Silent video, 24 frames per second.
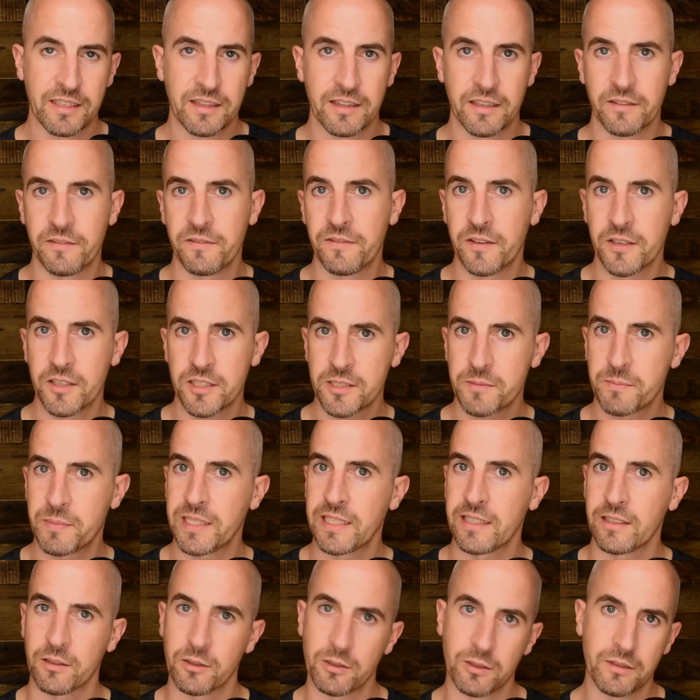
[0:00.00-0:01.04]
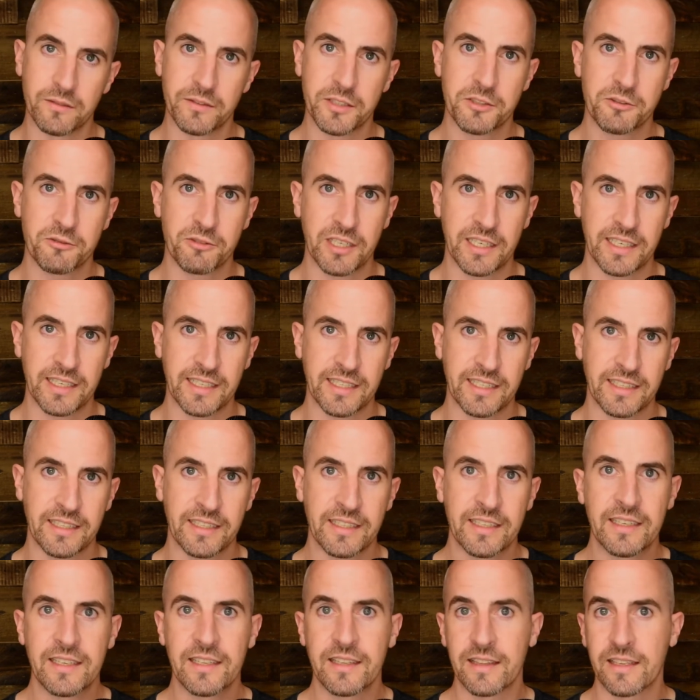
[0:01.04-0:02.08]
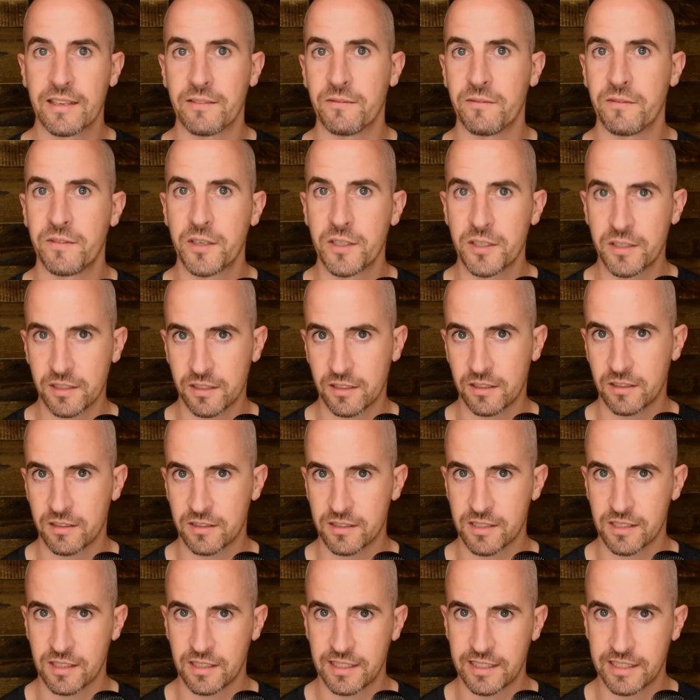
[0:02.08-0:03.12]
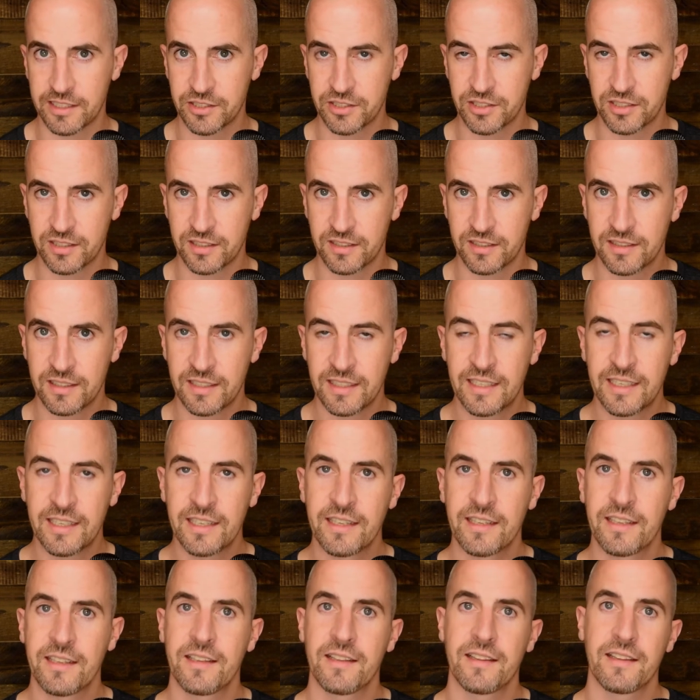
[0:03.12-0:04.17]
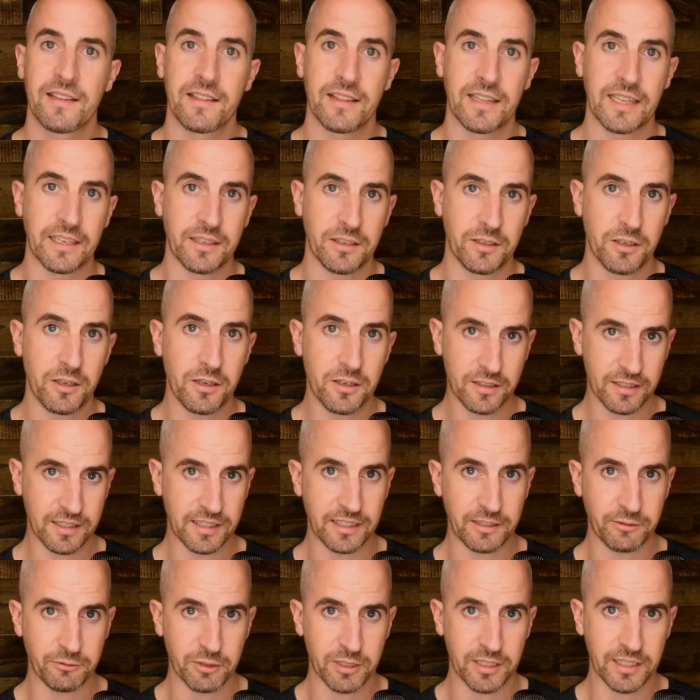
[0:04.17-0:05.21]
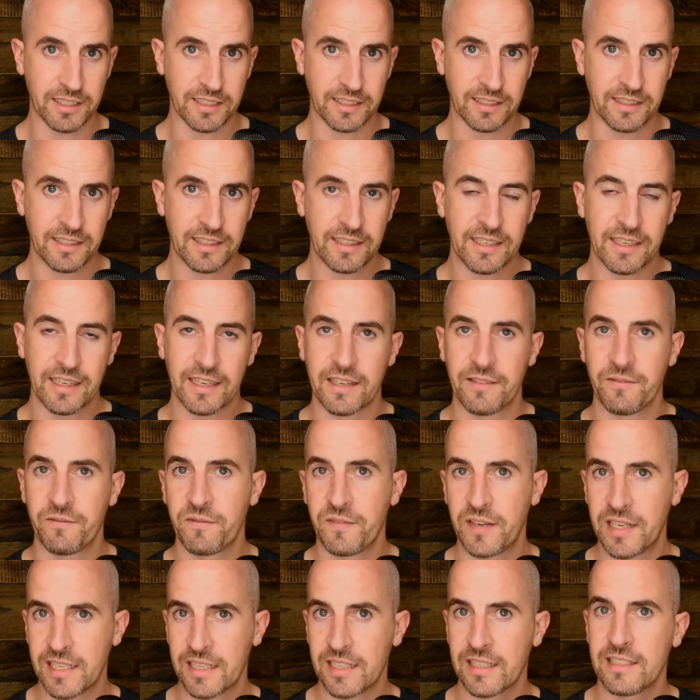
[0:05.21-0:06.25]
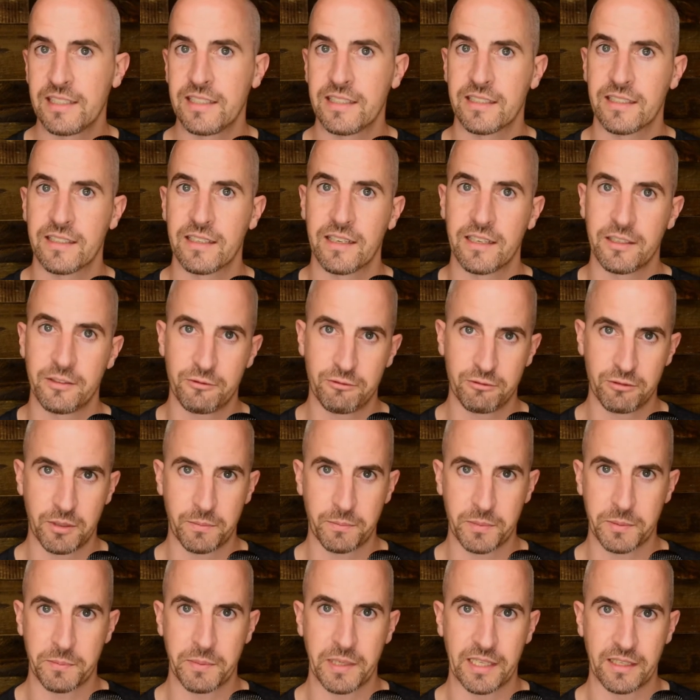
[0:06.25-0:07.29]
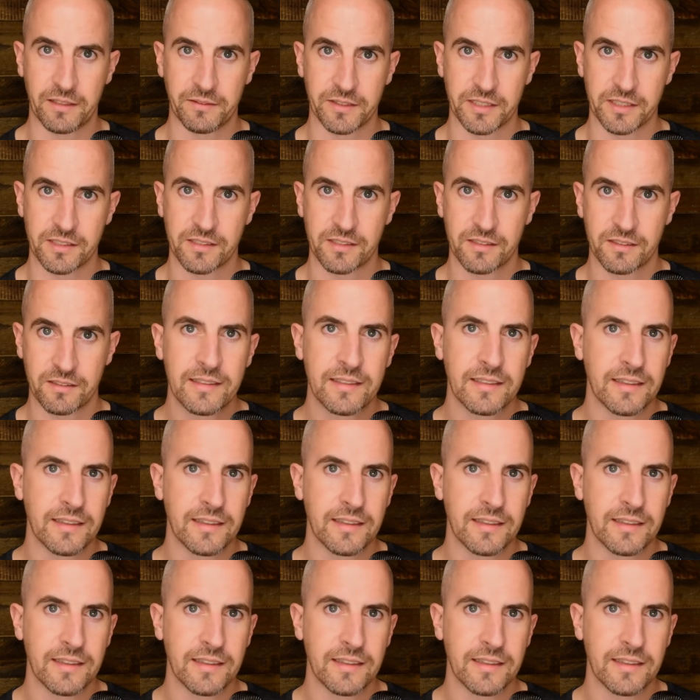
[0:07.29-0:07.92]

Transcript: The first being overstriding, then vertical oscillation, then knock-knee running, and finally a dropped pelvis.